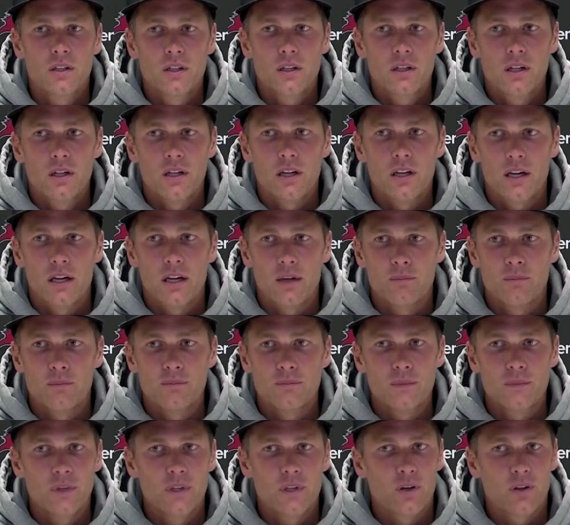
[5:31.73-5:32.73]
um,
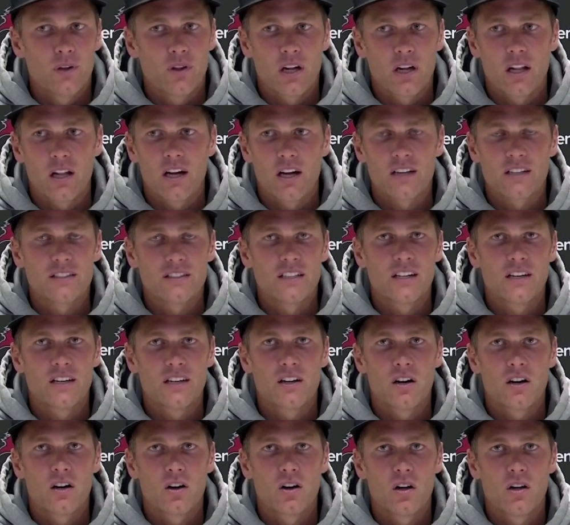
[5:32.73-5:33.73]
you know, the clock's
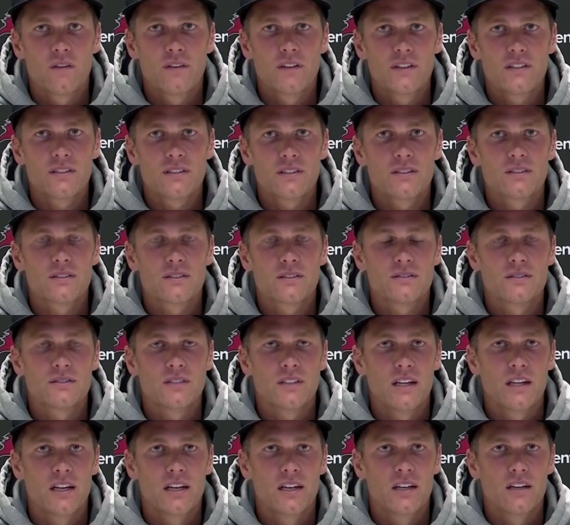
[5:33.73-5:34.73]
ticking on all of us,
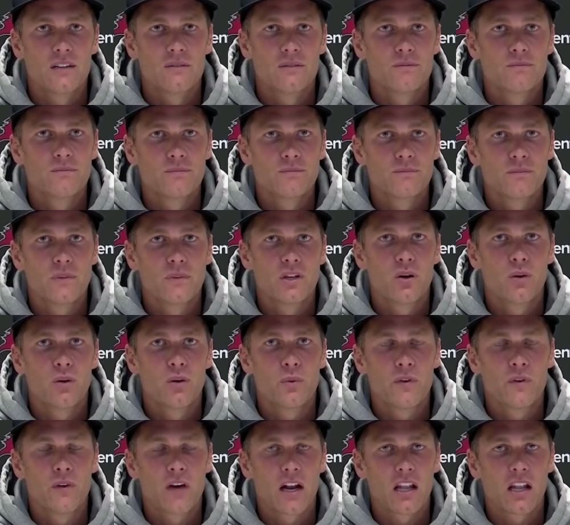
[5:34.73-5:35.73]
and you know
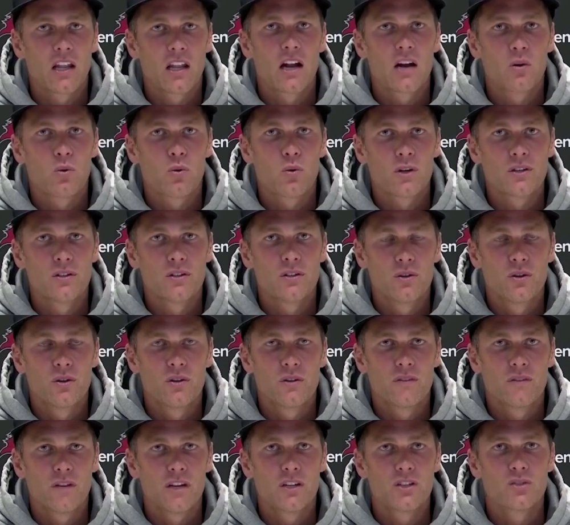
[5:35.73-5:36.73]
we've got a lot of work to do
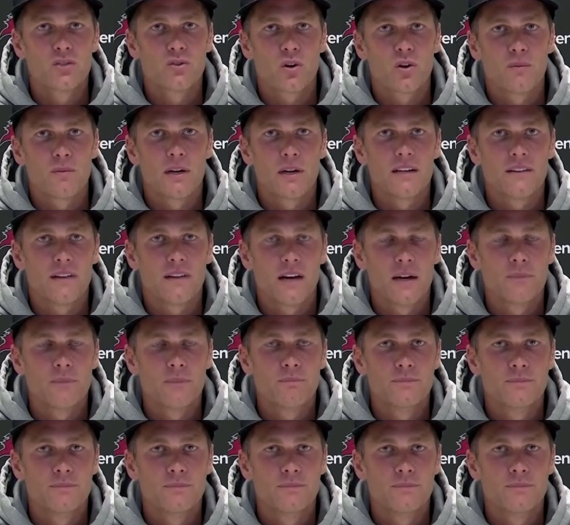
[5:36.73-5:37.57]
in a very short amount of time.